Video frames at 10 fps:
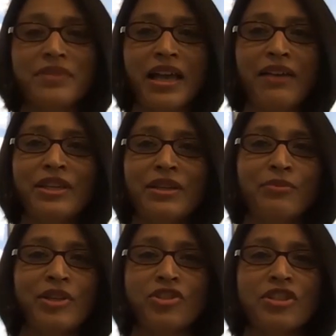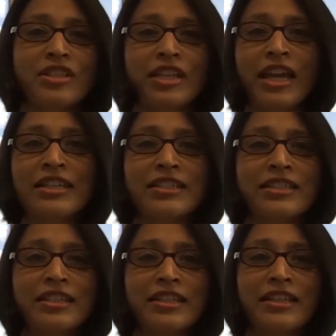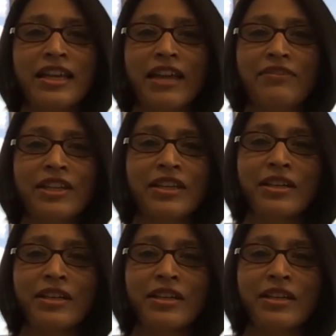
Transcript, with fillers: having a vision and having